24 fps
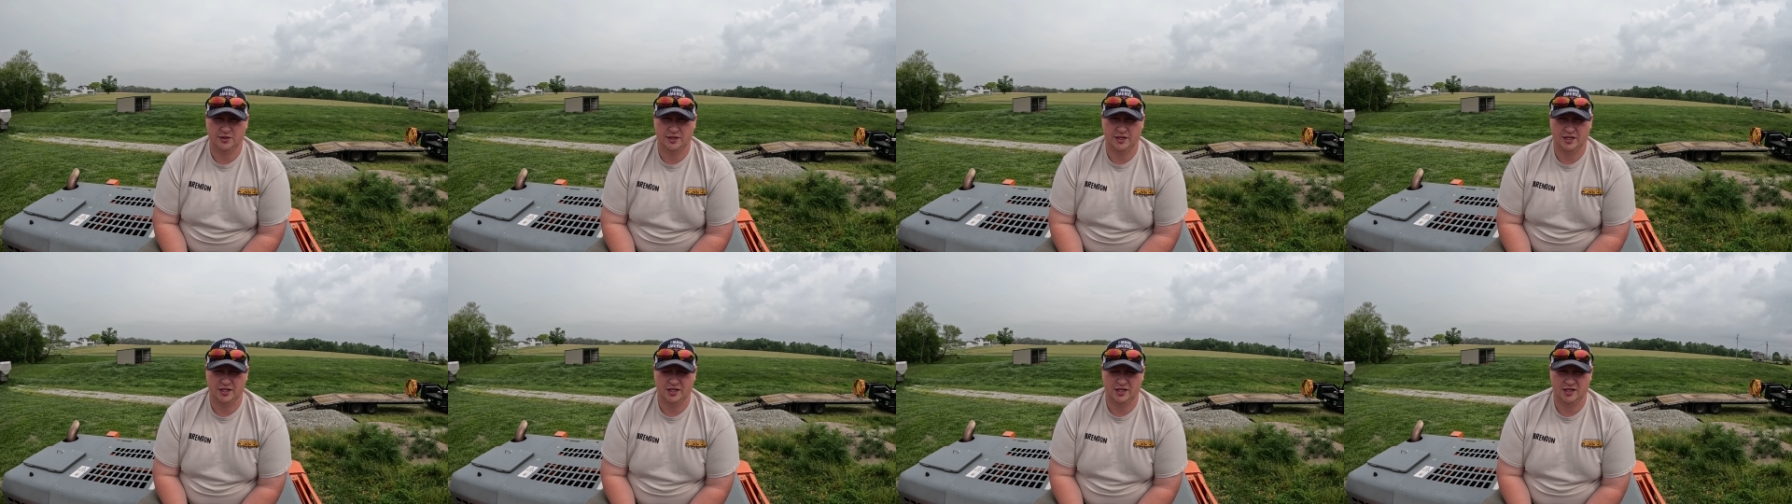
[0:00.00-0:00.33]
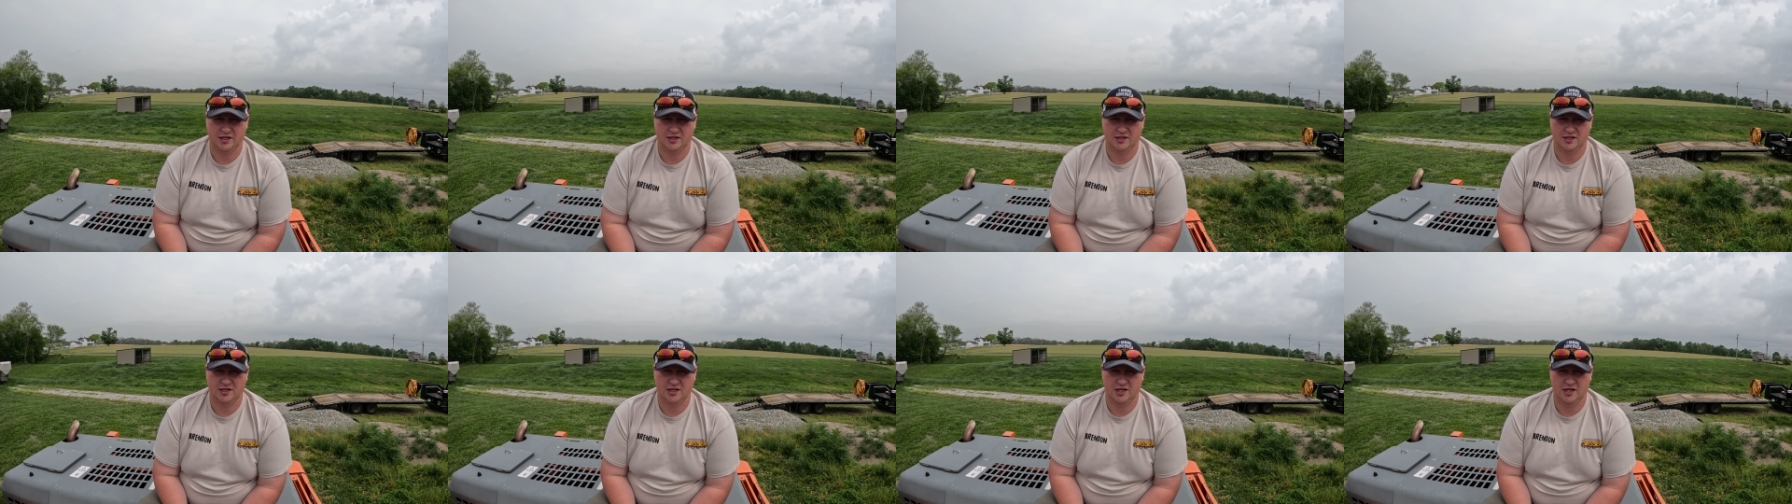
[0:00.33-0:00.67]

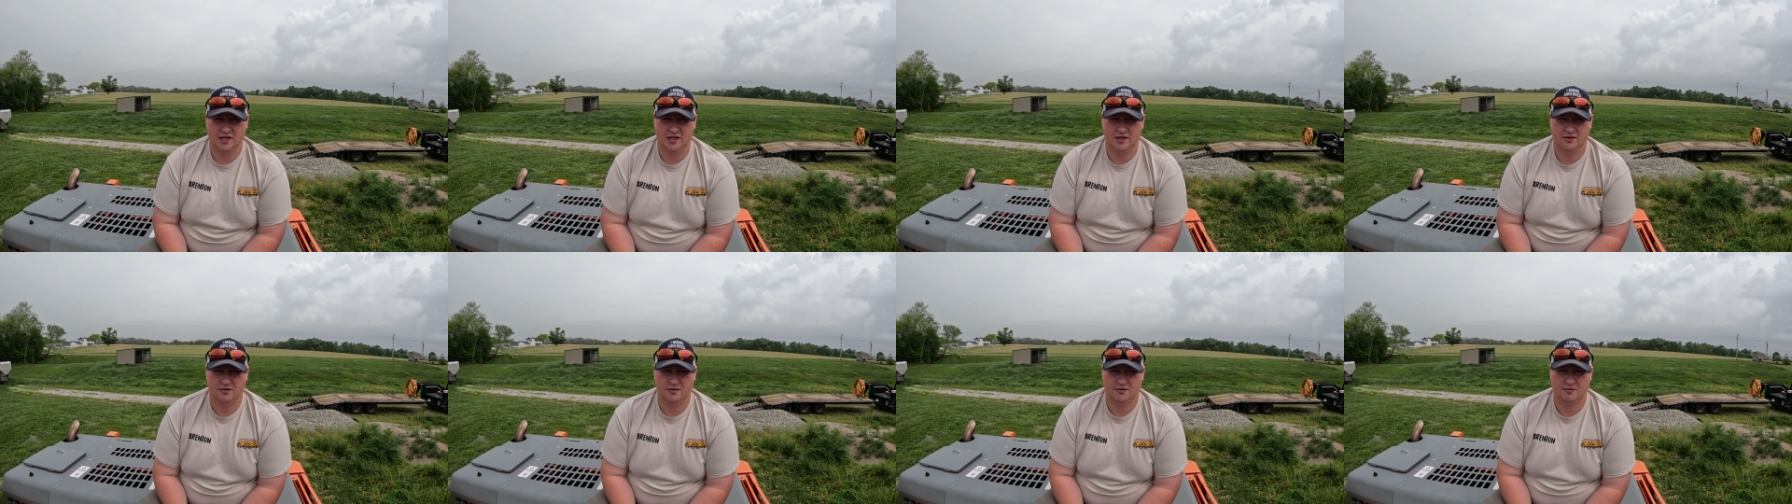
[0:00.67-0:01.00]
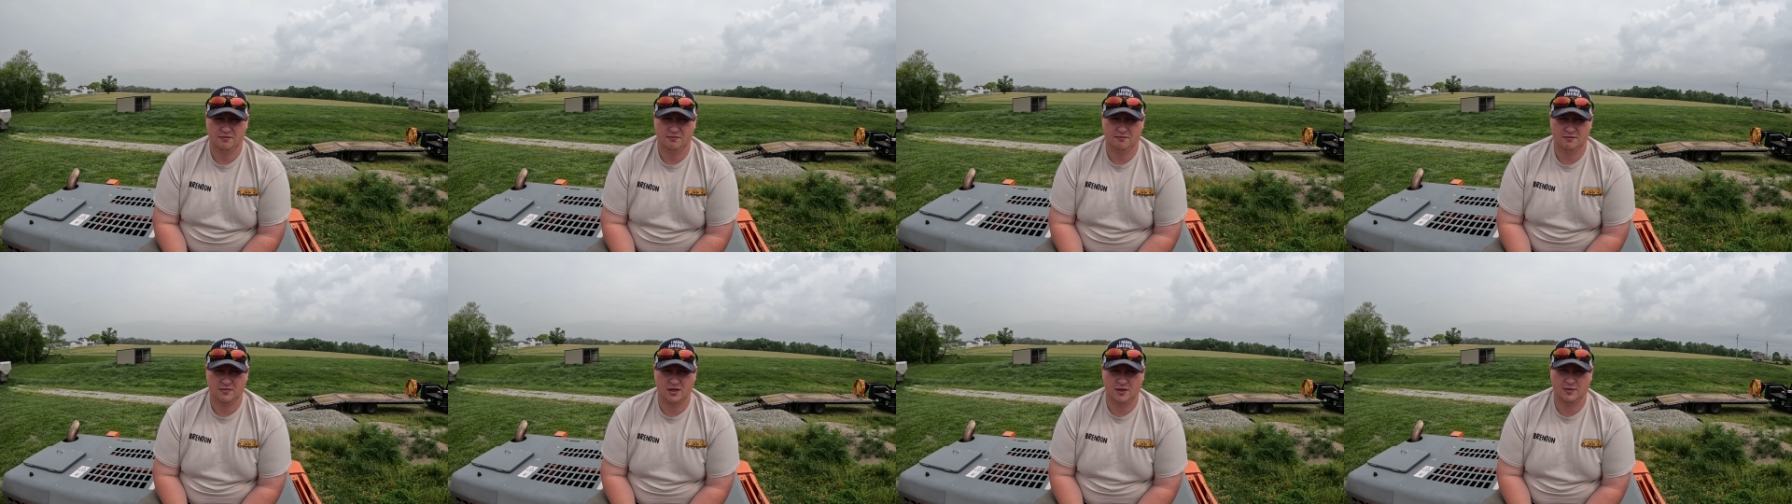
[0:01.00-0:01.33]
and uh,
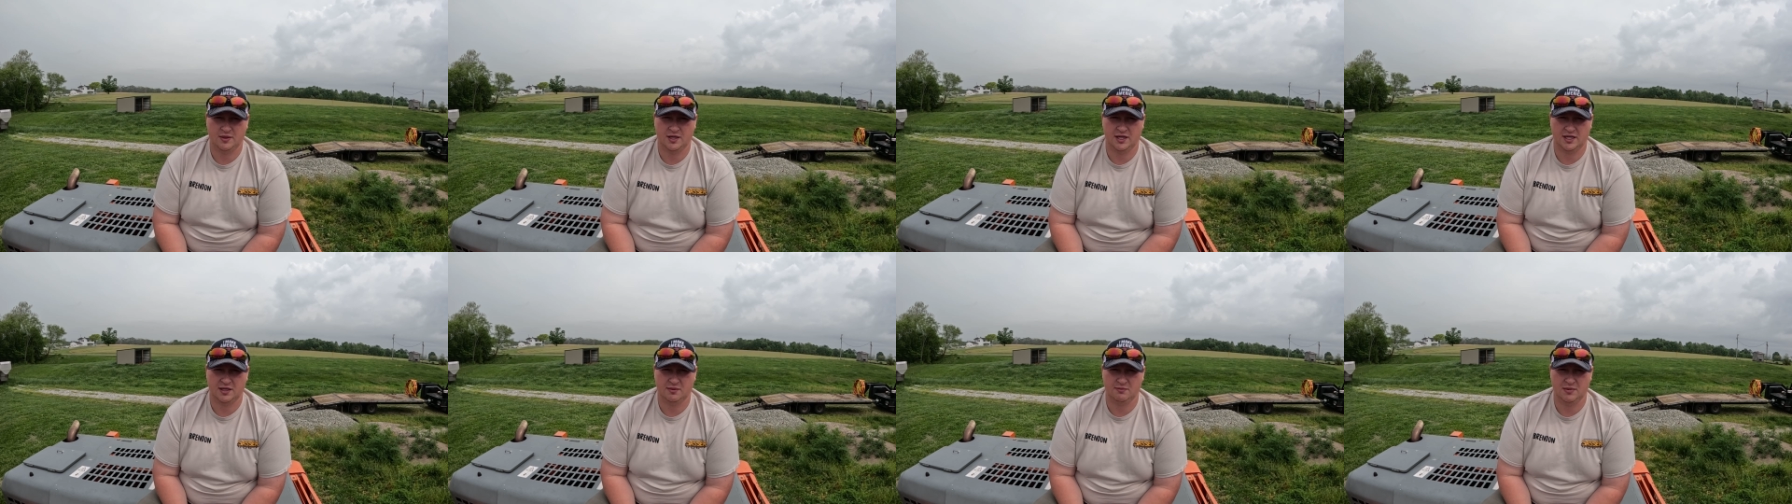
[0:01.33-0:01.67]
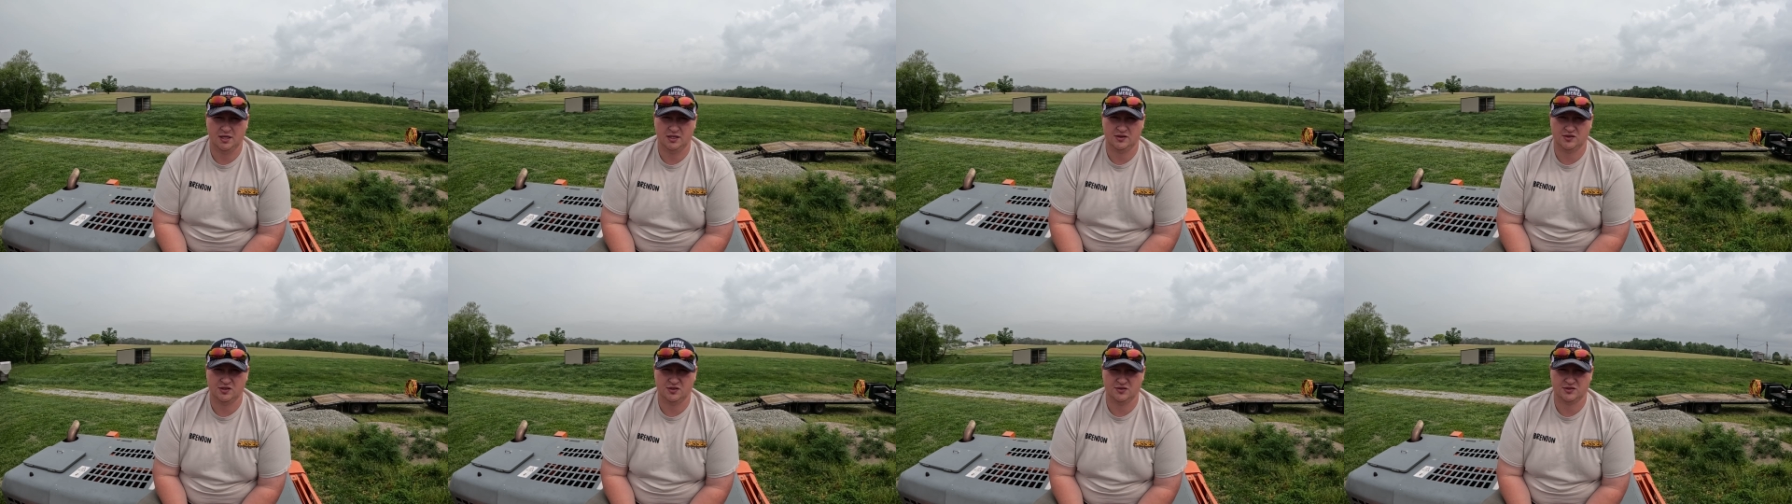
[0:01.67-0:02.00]
maybe I can
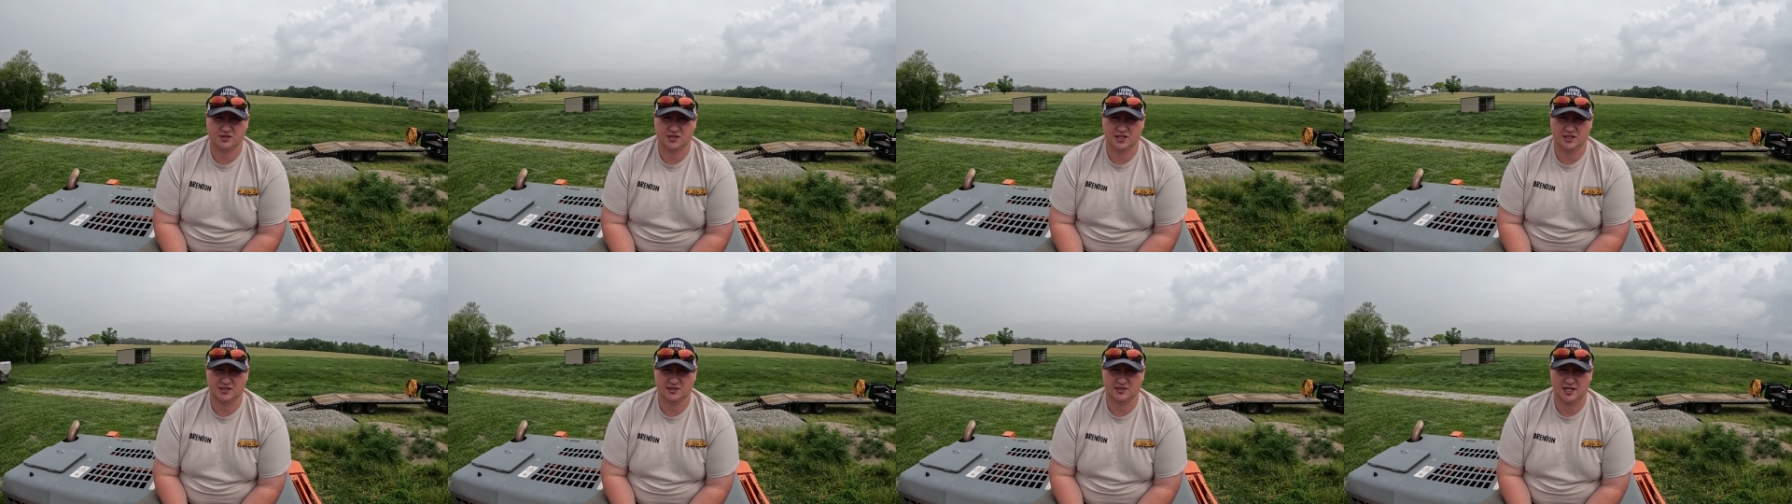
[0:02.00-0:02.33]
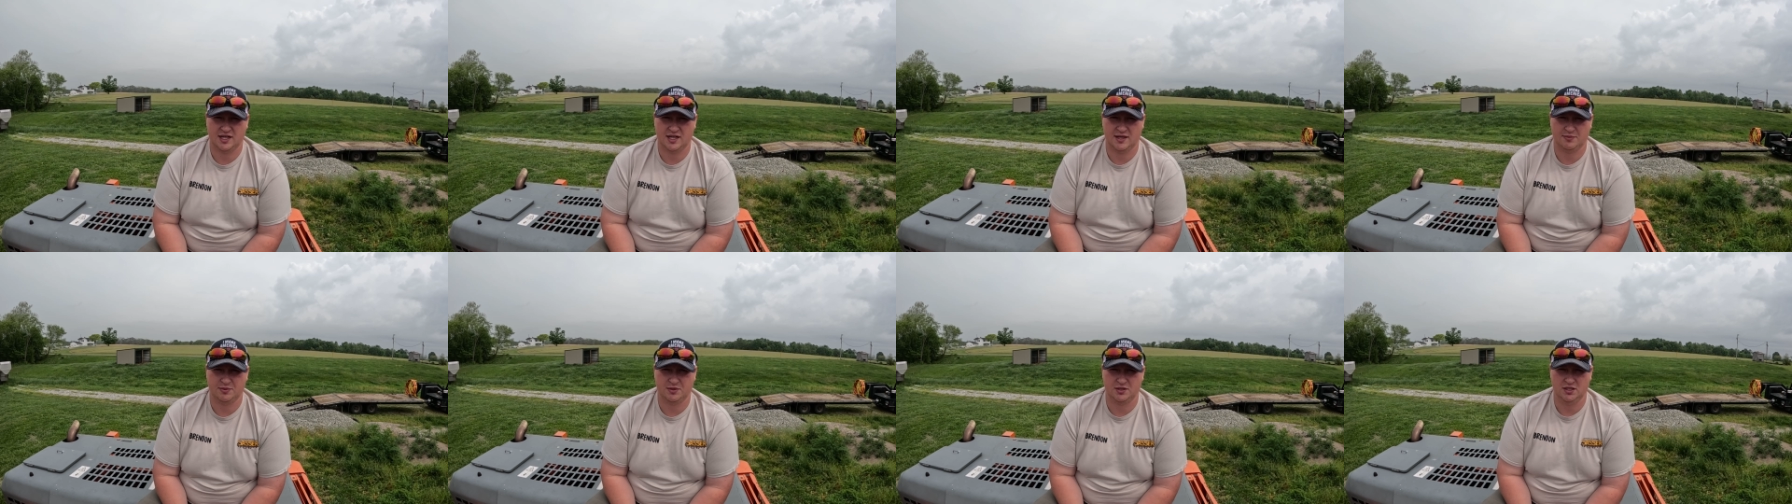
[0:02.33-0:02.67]
make those things
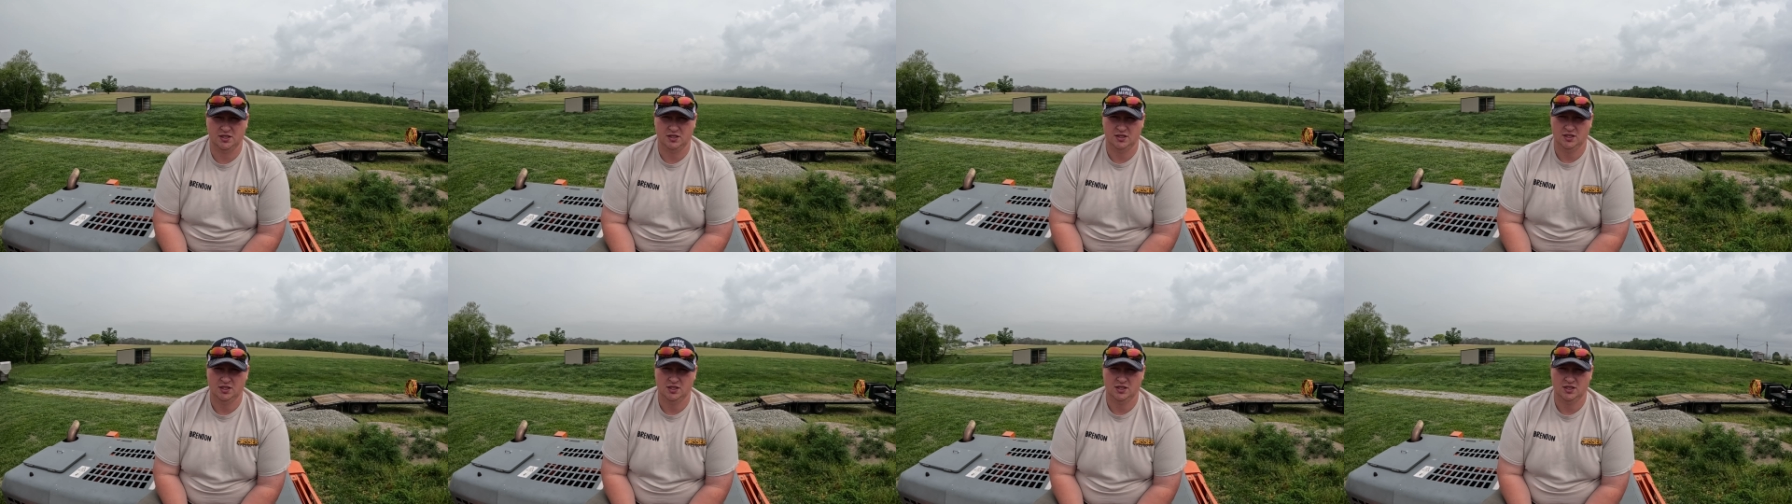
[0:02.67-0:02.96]
happen.